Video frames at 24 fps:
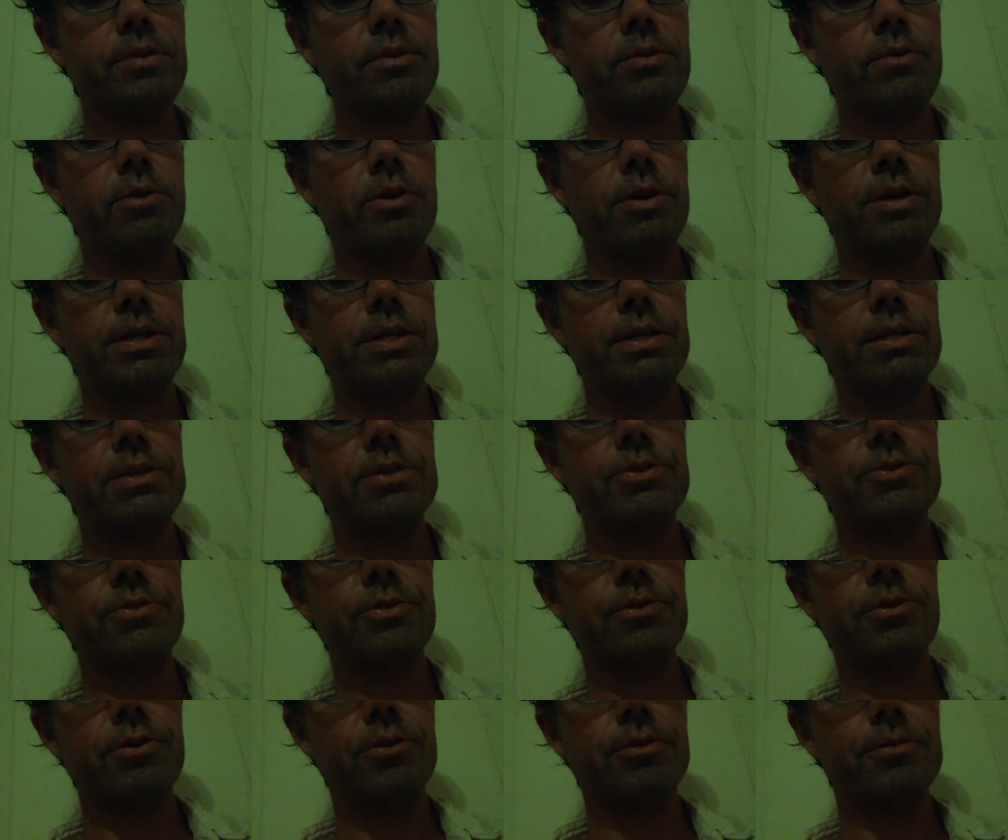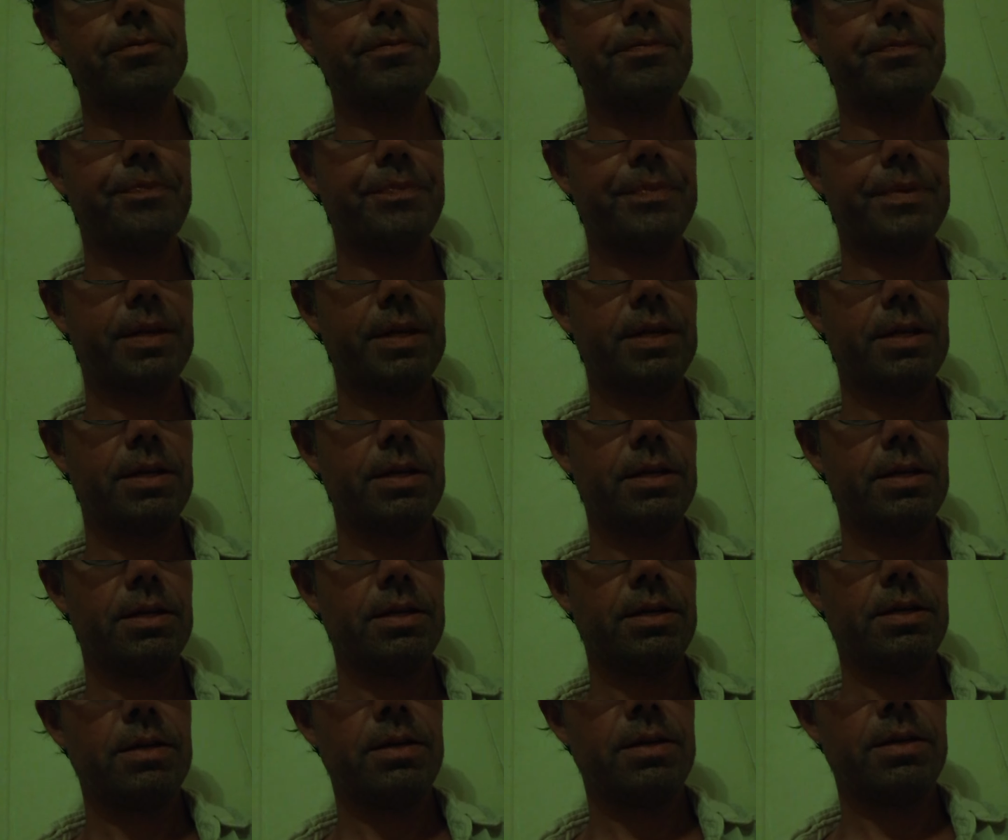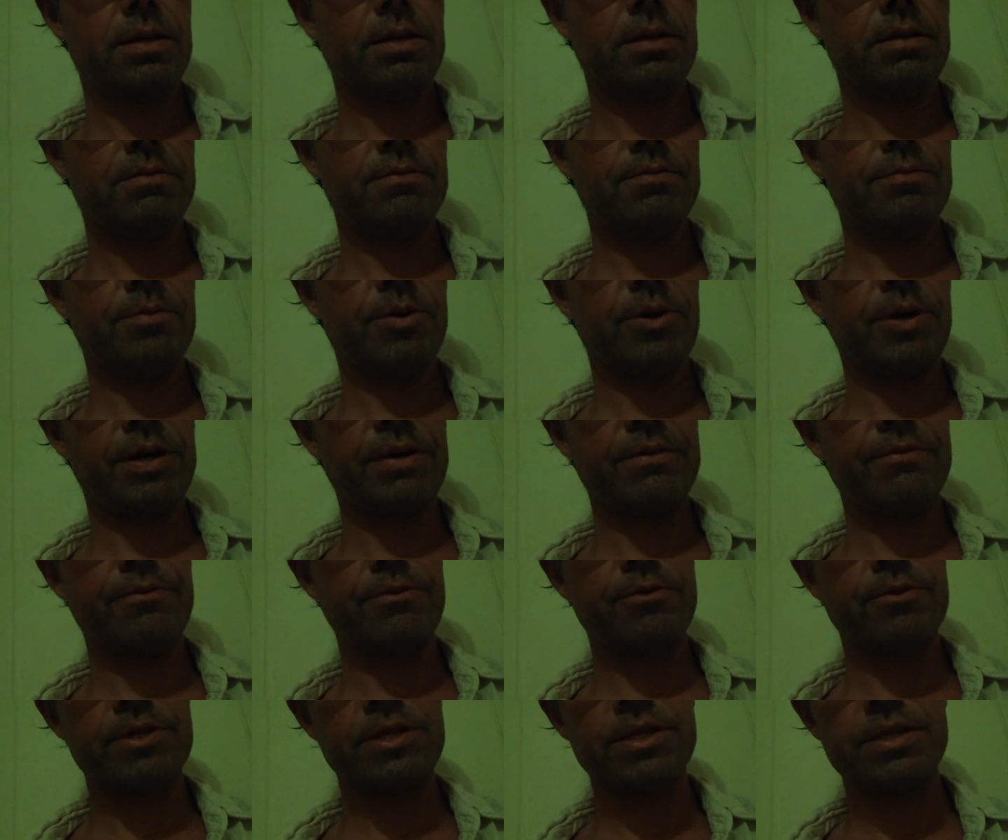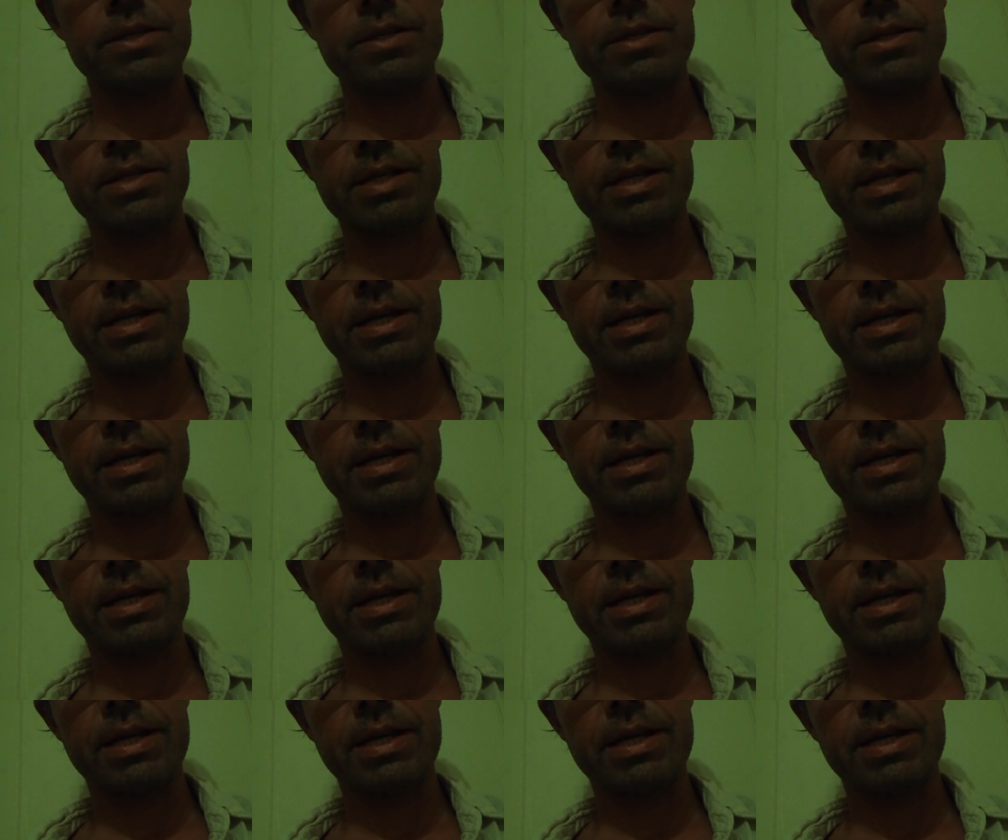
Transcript: who are in control of market forces